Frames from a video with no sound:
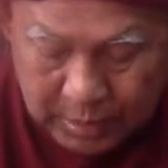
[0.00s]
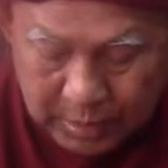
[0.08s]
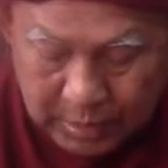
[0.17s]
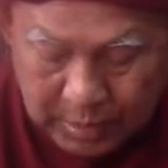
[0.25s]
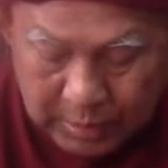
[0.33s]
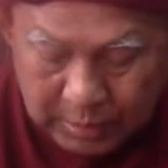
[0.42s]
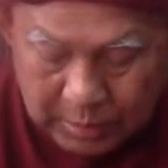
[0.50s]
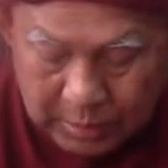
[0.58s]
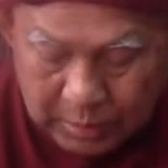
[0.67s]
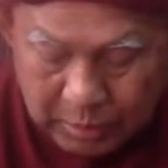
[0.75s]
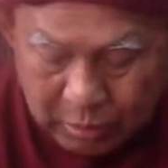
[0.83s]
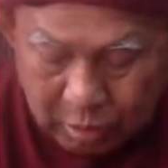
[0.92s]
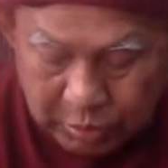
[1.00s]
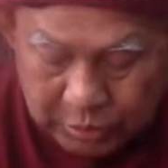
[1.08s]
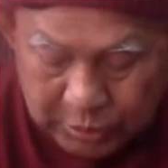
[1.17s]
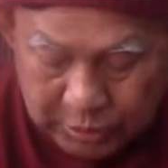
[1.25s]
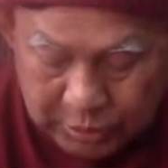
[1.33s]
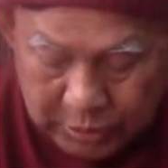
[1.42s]
and
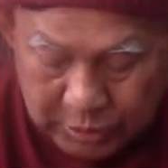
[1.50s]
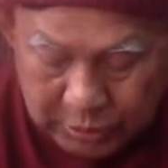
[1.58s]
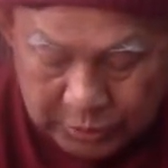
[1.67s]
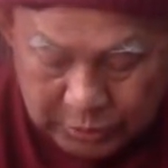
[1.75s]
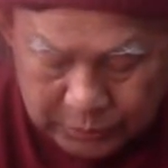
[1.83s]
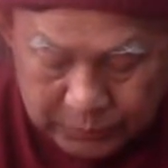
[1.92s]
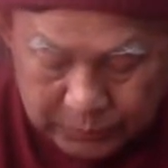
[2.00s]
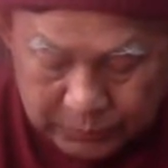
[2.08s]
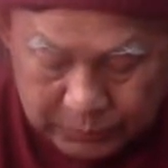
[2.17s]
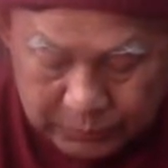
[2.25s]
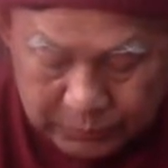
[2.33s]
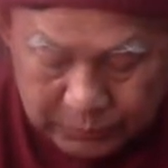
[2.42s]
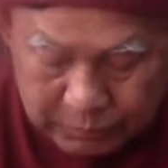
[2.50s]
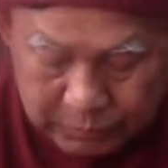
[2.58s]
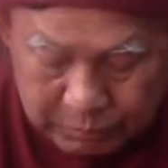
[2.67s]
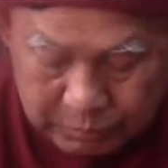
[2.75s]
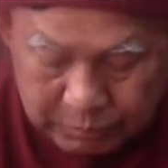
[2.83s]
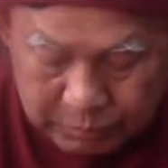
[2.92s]
consciousness
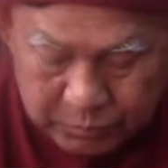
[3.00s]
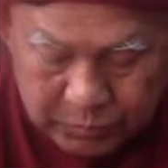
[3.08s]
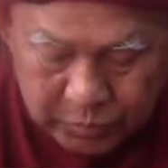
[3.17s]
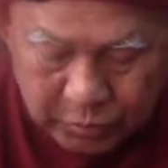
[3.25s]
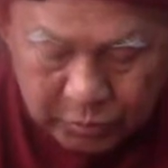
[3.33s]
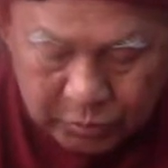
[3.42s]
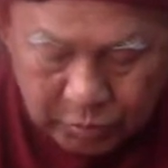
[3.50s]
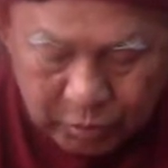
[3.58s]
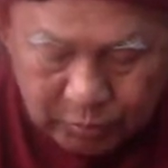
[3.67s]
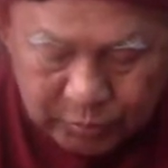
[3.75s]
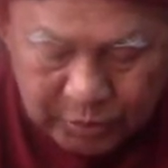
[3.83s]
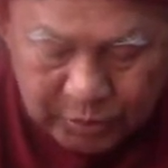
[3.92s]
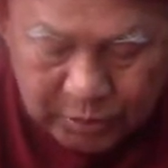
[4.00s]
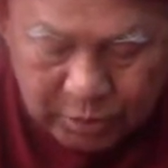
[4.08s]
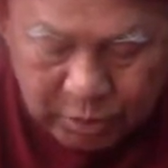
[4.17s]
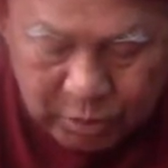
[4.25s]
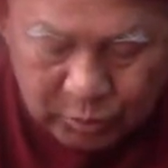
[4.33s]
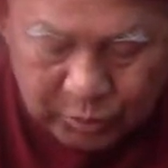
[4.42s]
because objects are
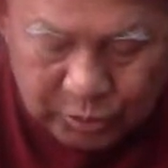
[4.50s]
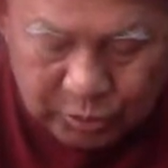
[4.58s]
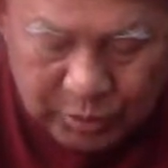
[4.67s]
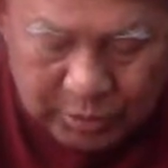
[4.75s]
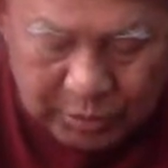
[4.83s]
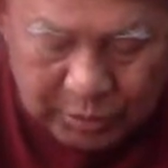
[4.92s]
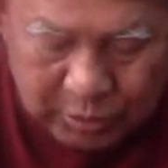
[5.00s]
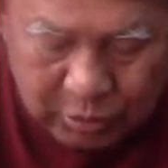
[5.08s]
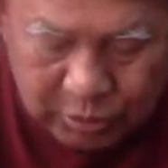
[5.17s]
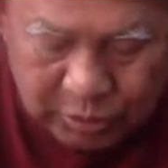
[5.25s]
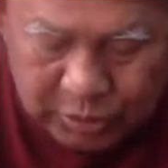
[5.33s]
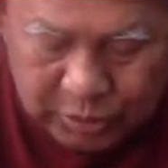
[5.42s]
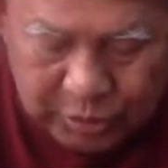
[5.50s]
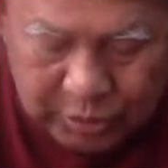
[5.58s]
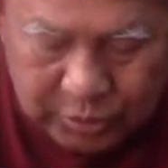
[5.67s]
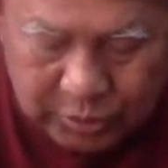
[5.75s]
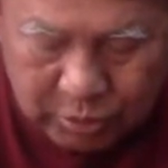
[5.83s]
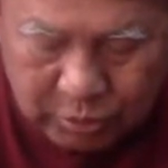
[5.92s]
always striking,
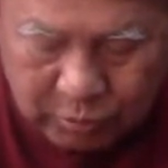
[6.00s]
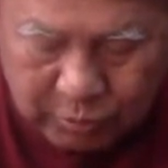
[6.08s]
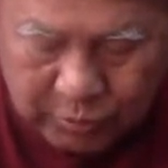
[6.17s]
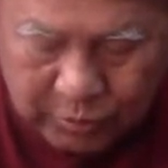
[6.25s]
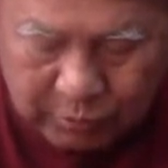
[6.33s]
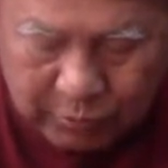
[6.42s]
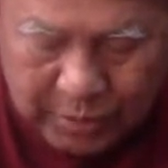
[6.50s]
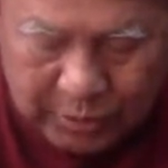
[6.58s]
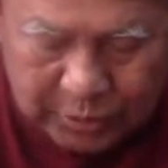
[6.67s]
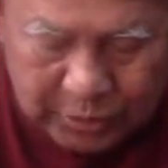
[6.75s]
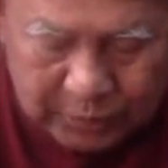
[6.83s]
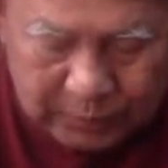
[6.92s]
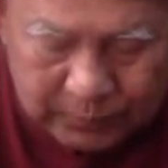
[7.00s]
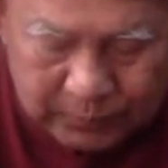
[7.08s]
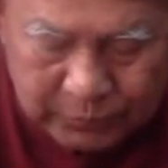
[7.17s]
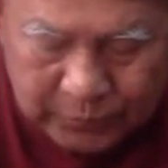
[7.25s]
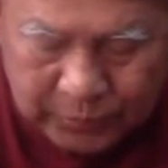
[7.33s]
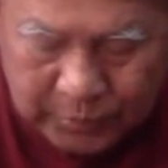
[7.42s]
consciousness always arising,
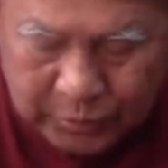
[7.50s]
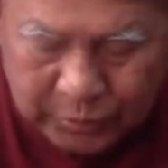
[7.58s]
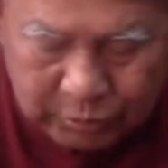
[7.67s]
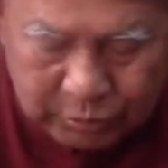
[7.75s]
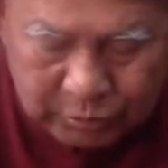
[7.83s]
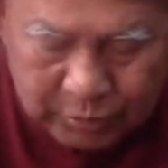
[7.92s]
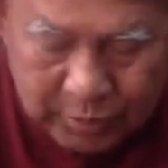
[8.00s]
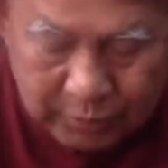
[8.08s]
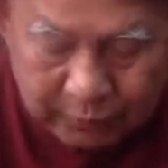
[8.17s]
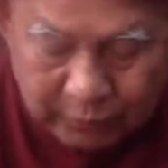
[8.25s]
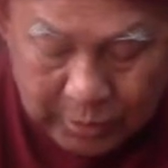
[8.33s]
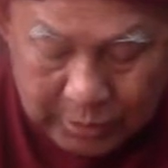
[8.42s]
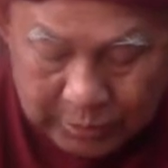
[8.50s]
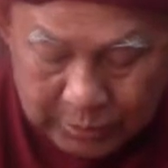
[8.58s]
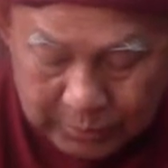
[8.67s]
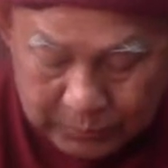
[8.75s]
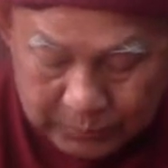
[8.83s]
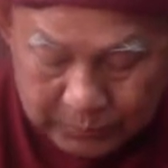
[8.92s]
so you can't avoid it.